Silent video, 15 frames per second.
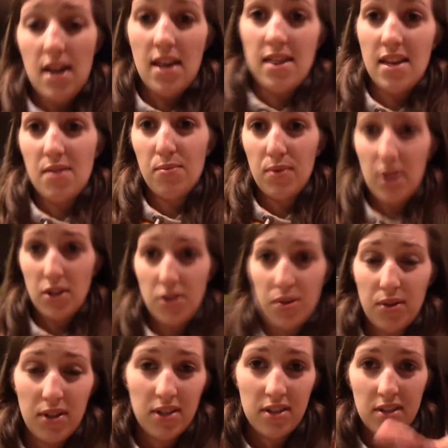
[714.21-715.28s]
And then what I do,
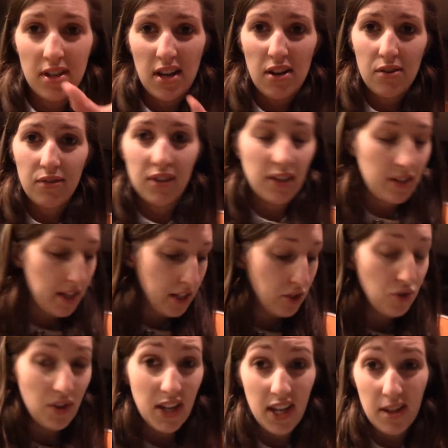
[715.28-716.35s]
because I don't really like
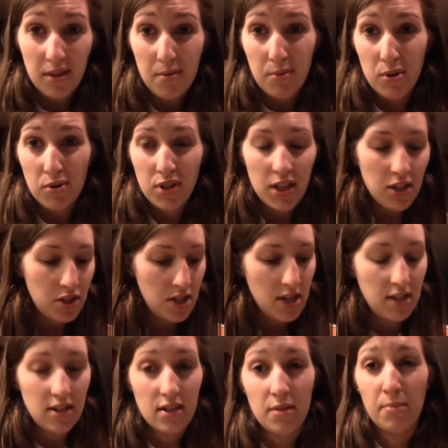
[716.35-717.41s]
drinking the protein
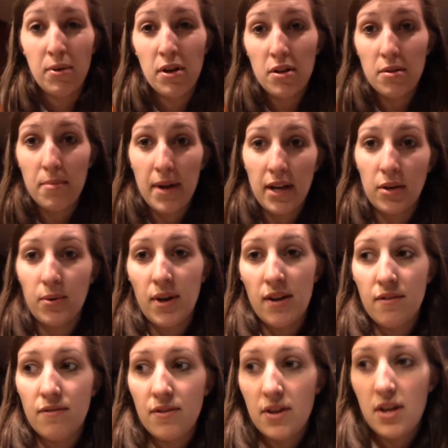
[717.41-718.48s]
shakes, is I'll put it in the
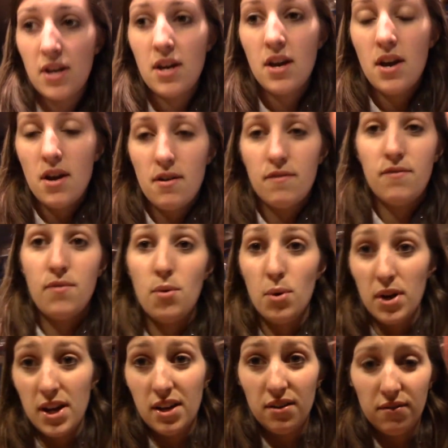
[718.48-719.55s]
microwave for
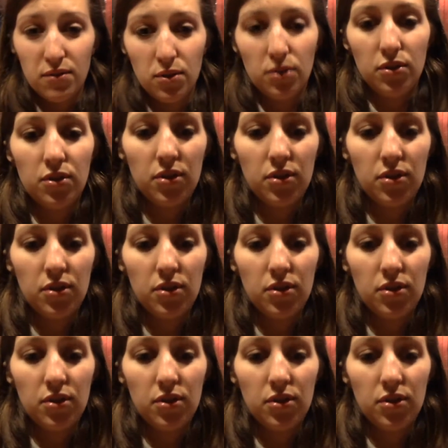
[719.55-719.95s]
intervals.